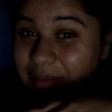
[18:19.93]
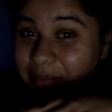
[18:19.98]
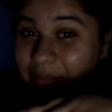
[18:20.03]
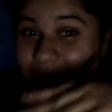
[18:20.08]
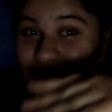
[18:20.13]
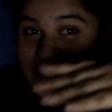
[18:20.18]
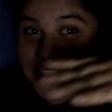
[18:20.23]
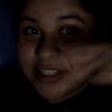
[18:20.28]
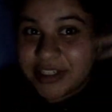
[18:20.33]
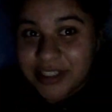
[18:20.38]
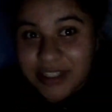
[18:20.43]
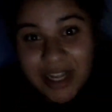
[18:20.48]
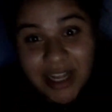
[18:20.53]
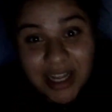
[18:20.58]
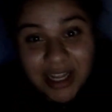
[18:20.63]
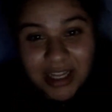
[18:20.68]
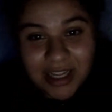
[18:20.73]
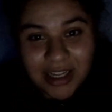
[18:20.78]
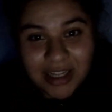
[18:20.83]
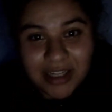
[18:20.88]
But
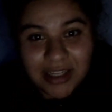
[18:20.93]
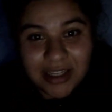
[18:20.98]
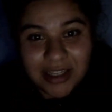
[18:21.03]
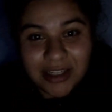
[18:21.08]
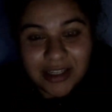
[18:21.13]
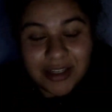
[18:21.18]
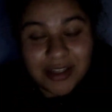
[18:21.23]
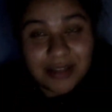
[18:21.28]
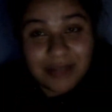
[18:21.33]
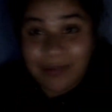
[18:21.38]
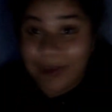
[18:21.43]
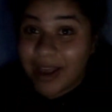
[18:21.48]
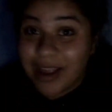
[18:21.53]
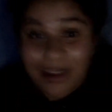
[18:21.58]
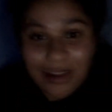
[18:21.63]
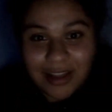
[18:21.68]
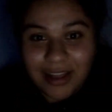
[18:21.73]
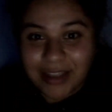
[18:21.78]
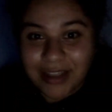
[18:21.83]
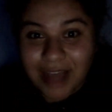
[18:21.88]
shit, you's made
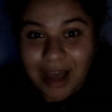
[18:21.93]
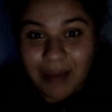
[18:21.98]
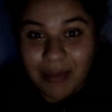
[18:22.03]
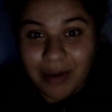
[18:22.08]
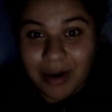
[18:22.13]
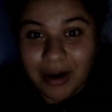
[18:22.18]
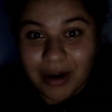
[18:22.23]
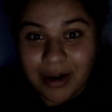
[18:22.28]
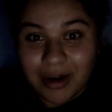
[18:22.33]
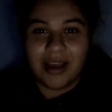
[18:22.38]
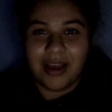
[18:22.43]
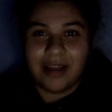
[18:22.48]
it like that, bro.